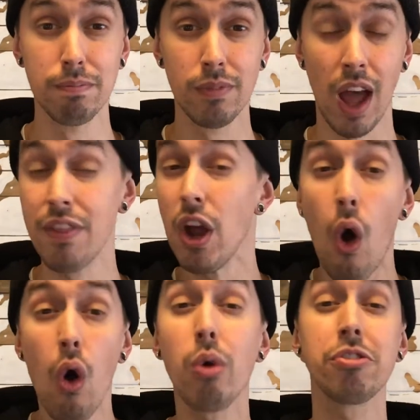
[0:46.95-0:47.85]
And they
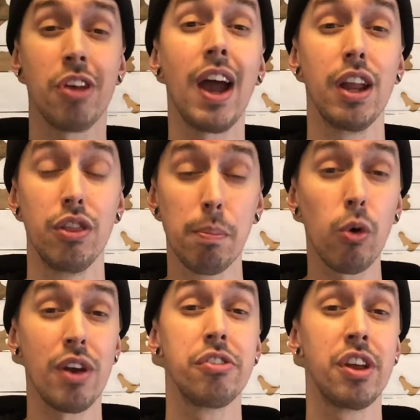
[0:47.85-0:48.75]
all cited the
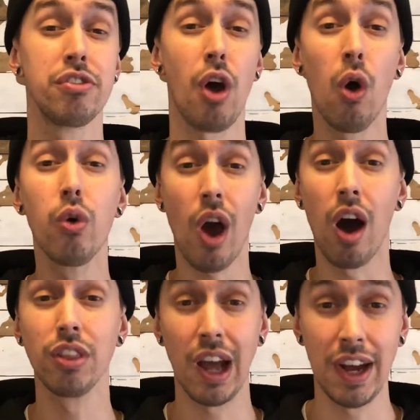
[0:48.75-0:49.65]
president's own
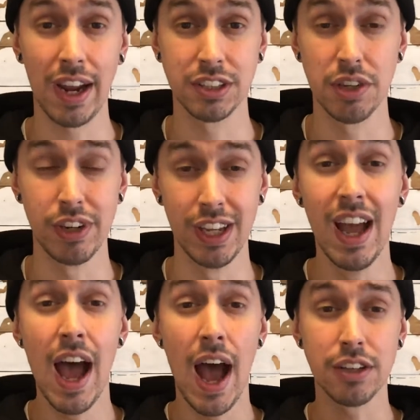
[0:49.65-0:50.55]
online activity
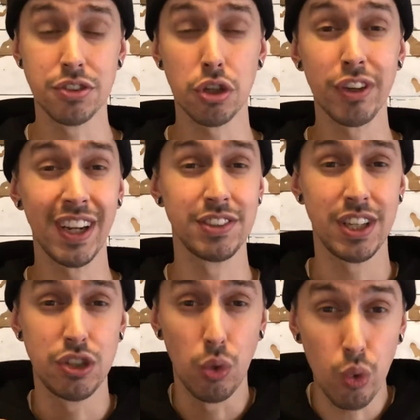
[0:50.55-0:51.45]
as serving as a
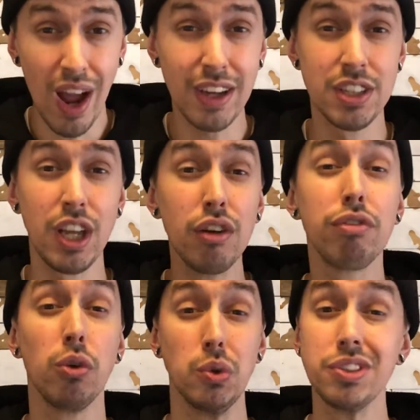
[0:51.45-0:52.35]
direct
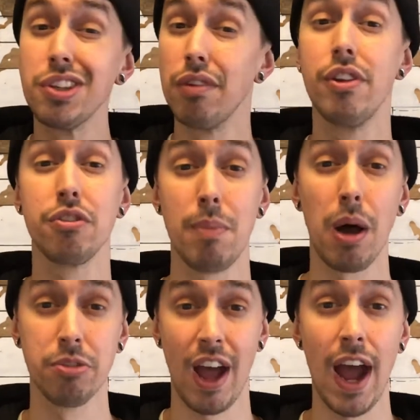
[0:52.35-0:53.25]
influence of this
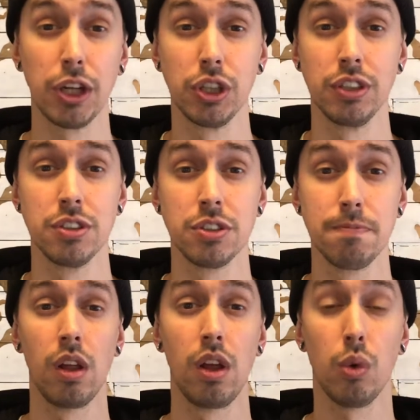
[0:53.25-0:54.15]
mob's actions,
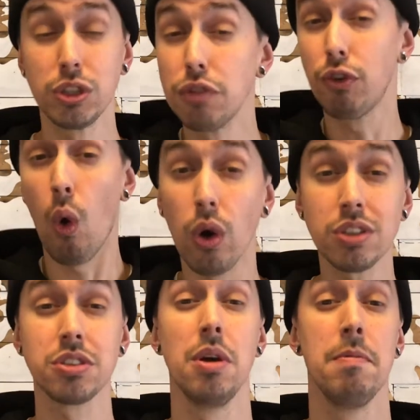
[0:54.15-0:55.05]
which of
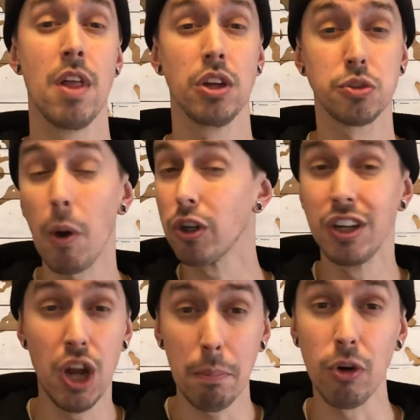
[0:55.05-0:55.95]
course sparked a
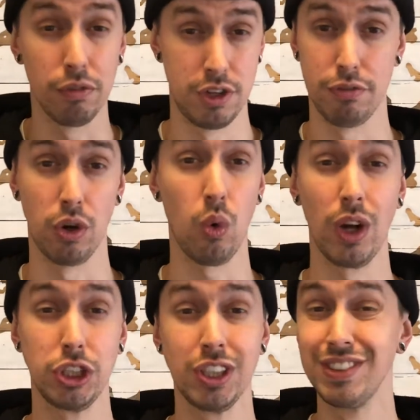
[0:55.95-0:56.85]
number of different
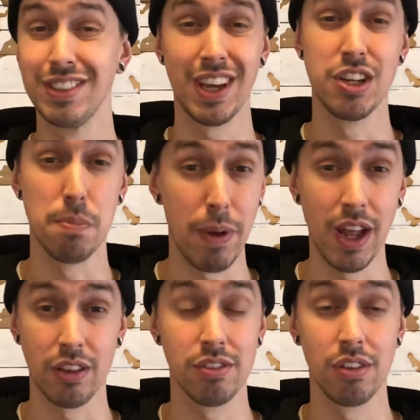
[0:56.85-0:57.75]
questions and
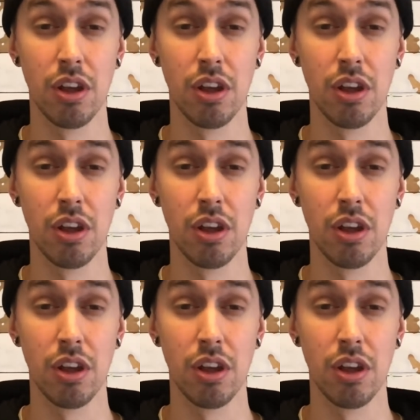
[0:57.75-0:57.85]
debates.